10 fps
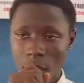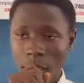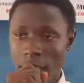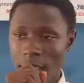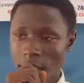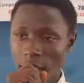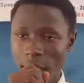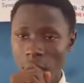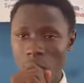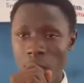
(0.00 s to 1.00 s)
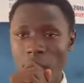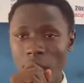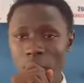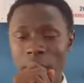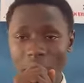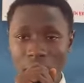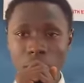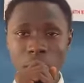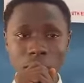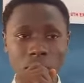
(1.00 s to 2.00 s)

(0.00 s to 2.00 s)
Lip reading: Ladies and gentlemen, let's be careful.